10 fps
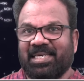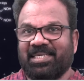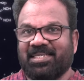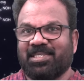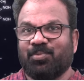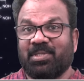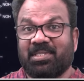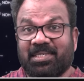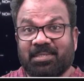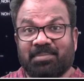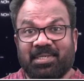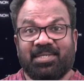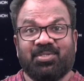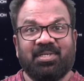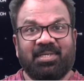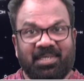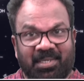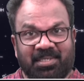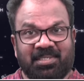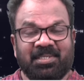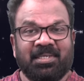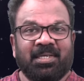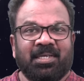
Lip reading: changes with the temperature is,